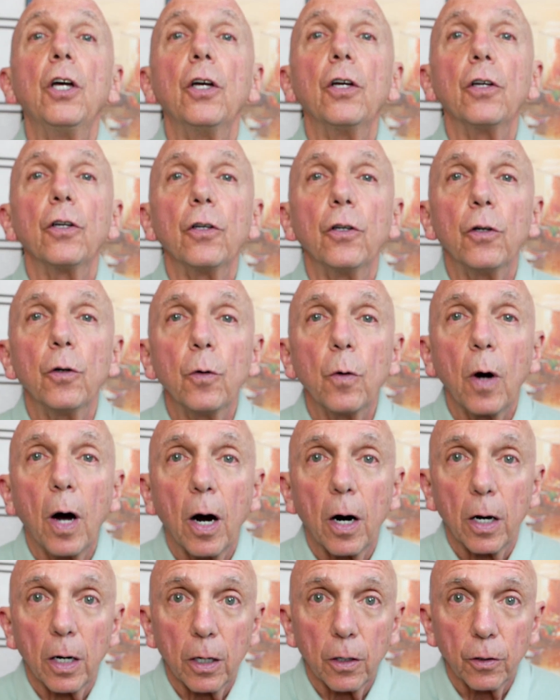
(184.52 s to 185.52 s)
you
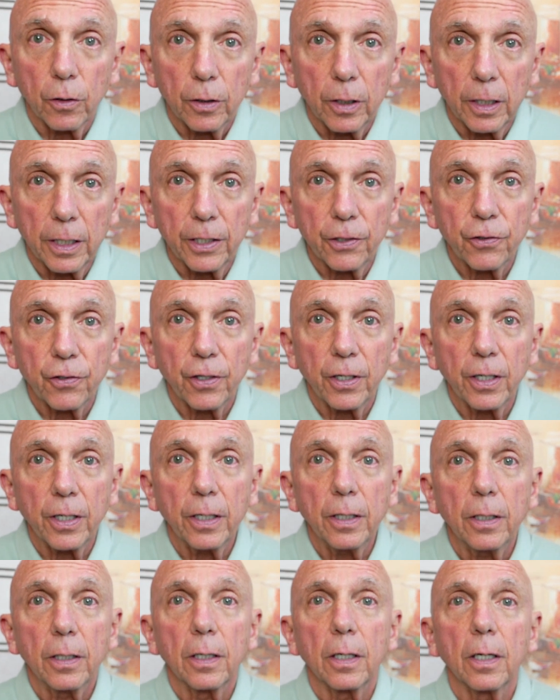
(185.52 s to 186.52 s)
are a good listener,
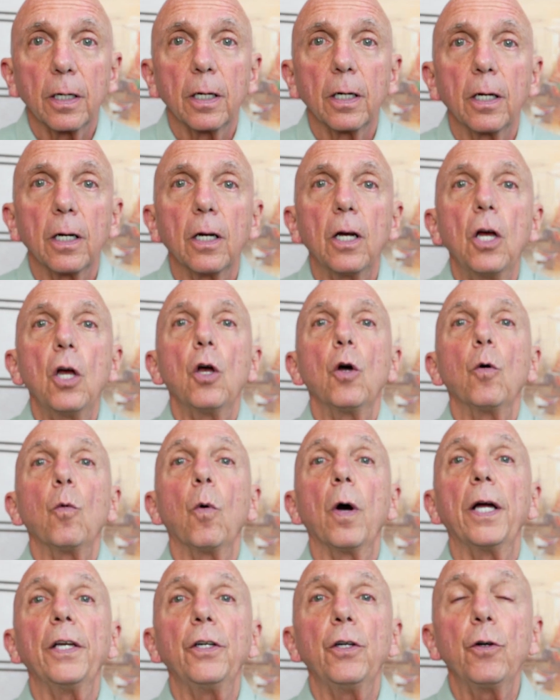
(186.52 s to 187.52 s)

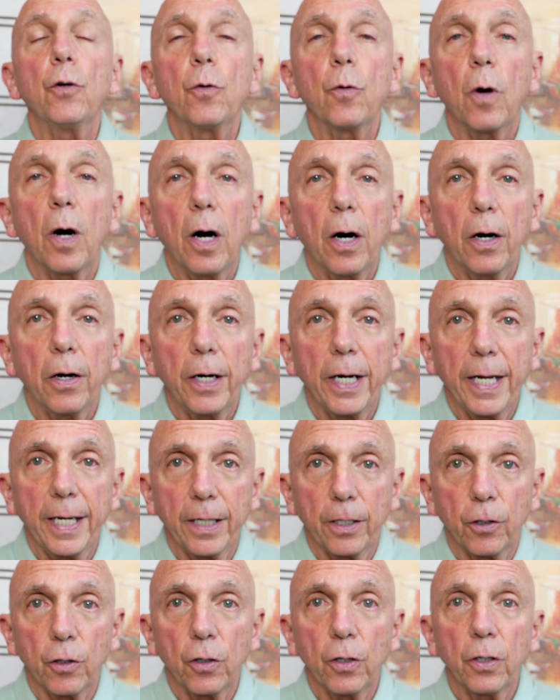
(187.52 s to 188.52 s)
when you are a
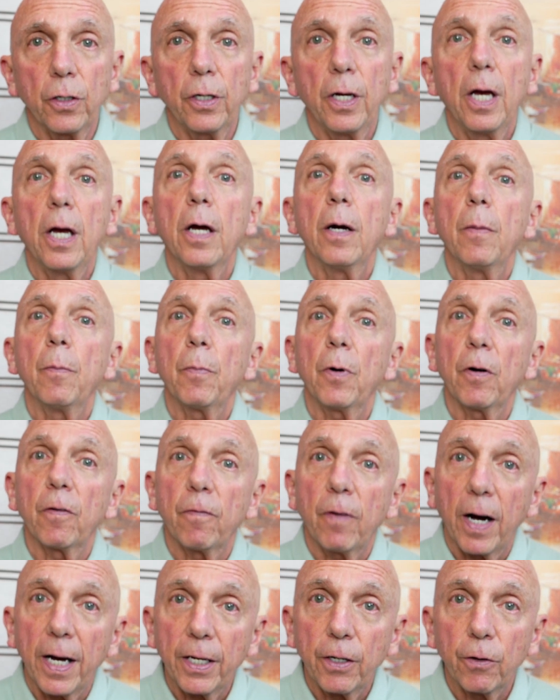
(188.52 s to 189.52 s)
good
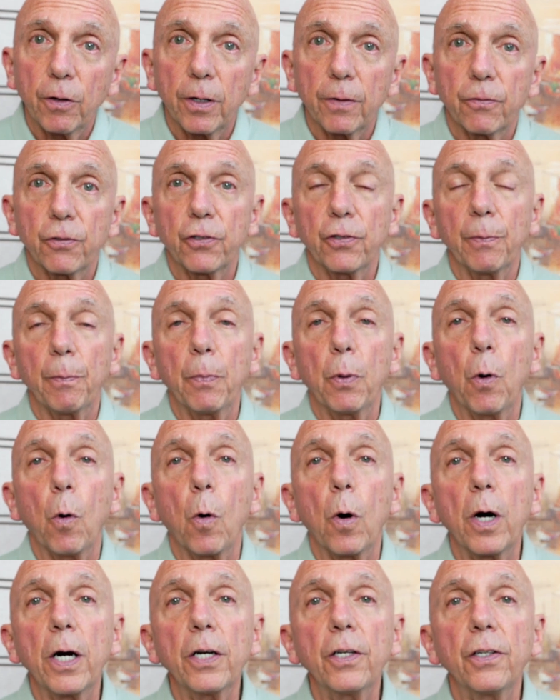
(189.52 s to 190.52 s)
provider of
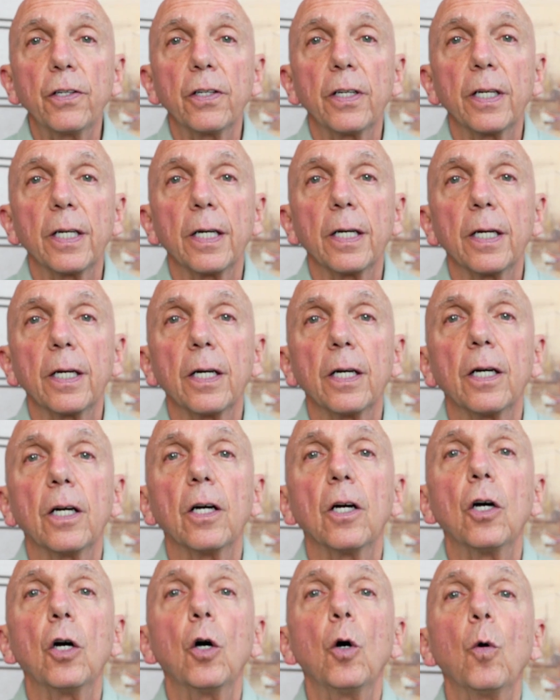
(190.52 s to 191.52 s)
support,
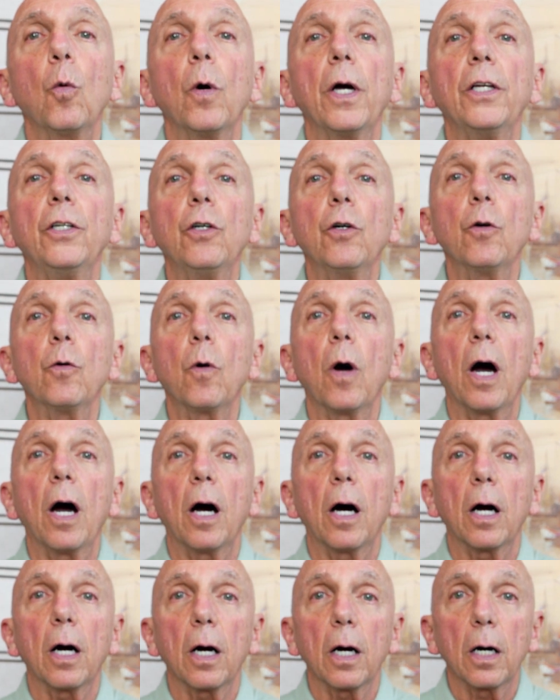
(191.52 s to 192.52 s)
when you
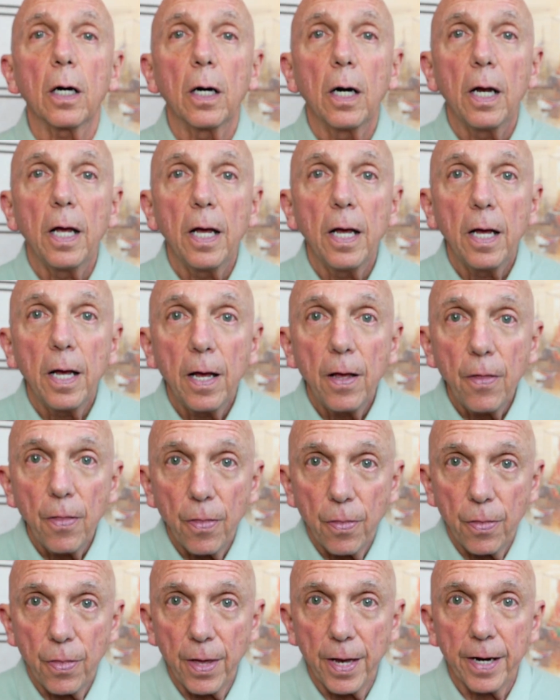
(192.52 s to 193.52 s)
are
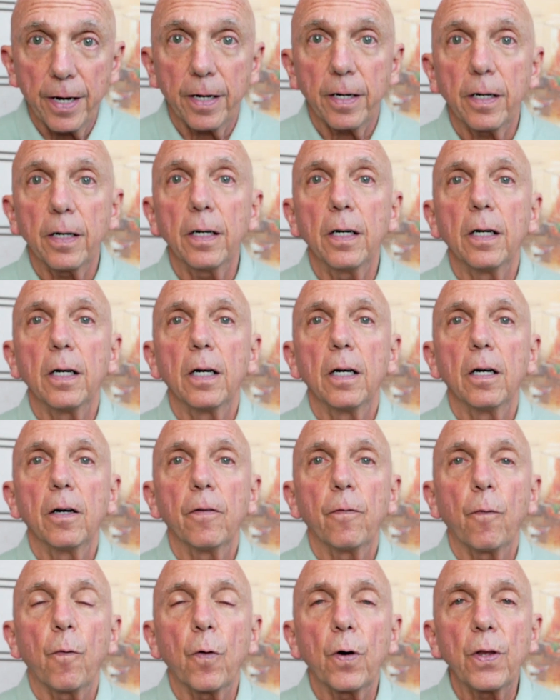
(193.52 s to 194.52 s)
there
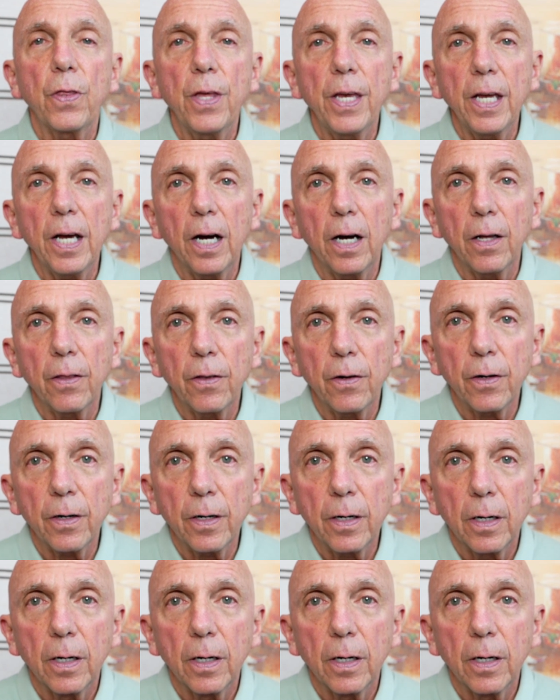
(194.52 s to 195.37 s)
for the other